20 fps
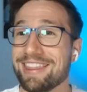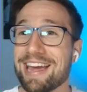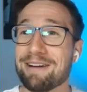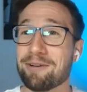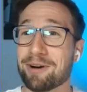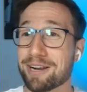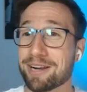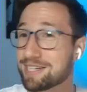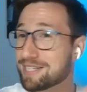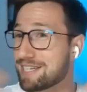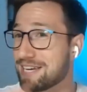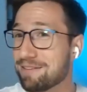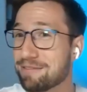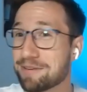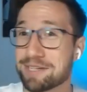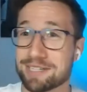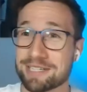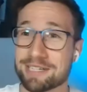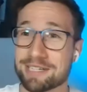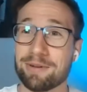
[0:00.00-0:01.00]
they want to just give it
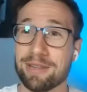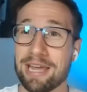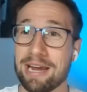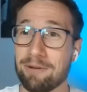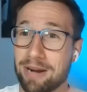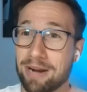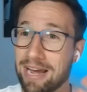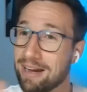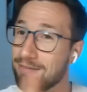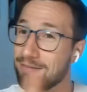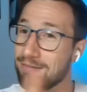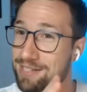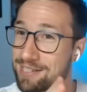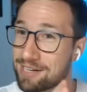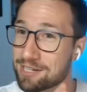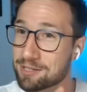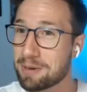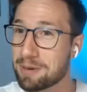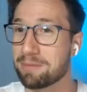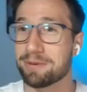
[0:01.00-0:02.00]
to someone. They want to have the
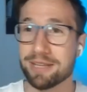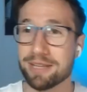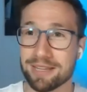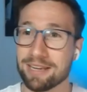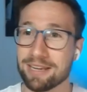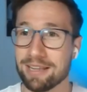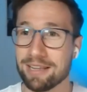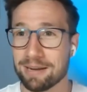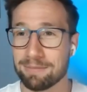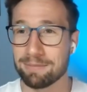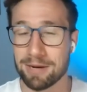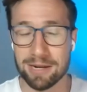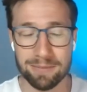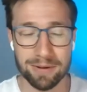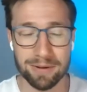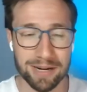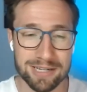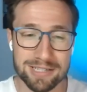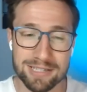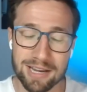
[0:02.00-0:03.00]
salespeople and the, the media
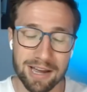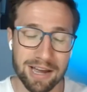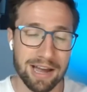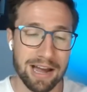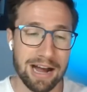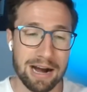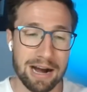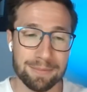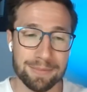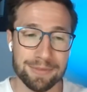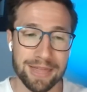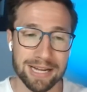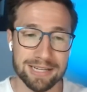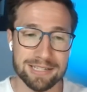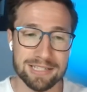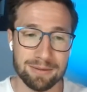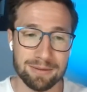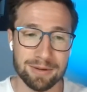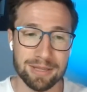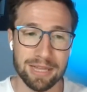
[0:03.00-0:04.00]
buyers. Uh, but that's
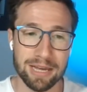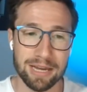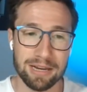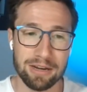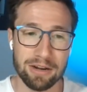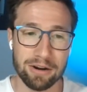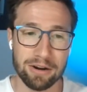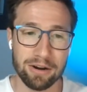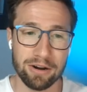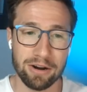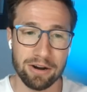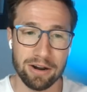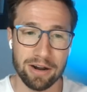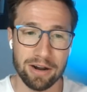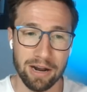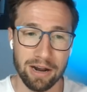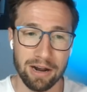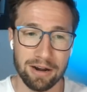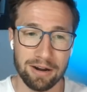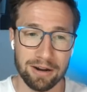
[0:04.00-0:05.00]
something that you know
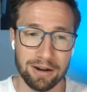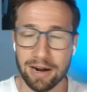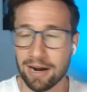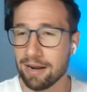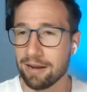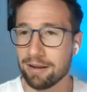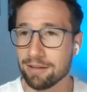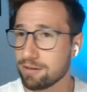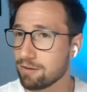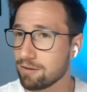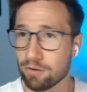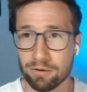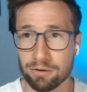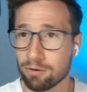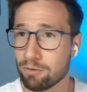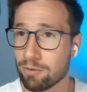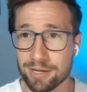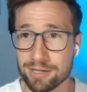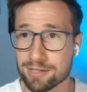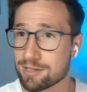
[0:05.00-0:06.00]
uh, I
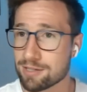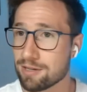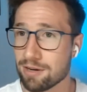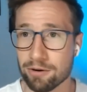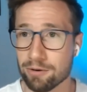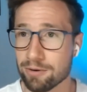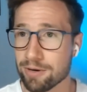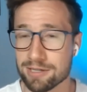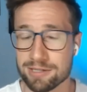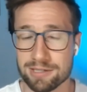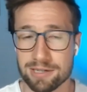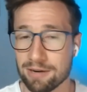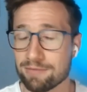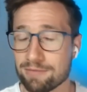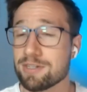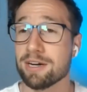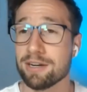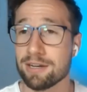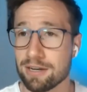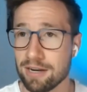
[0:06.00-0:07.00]
always always have
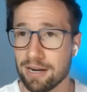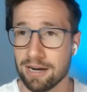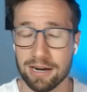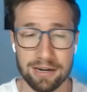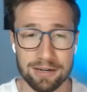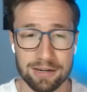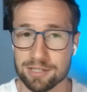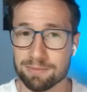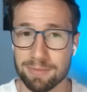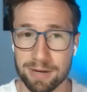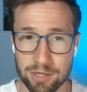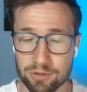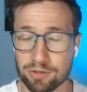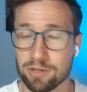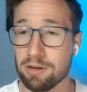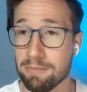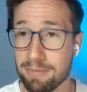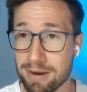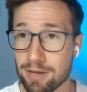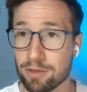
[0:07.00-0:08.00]
done. Uh, just make sure
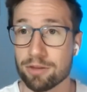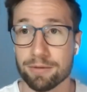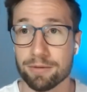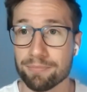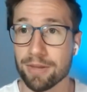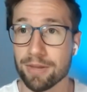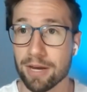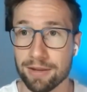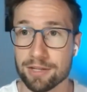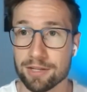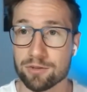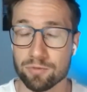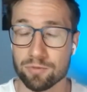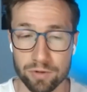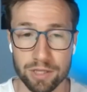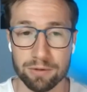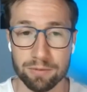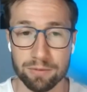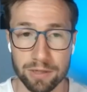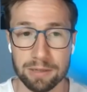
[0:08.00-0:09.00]
you meet them, and that's
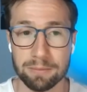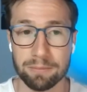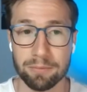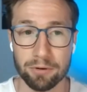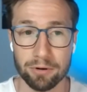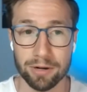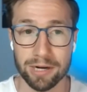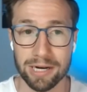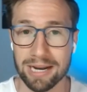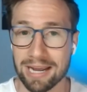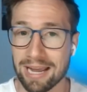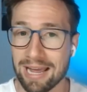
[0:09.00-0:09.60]
really really important.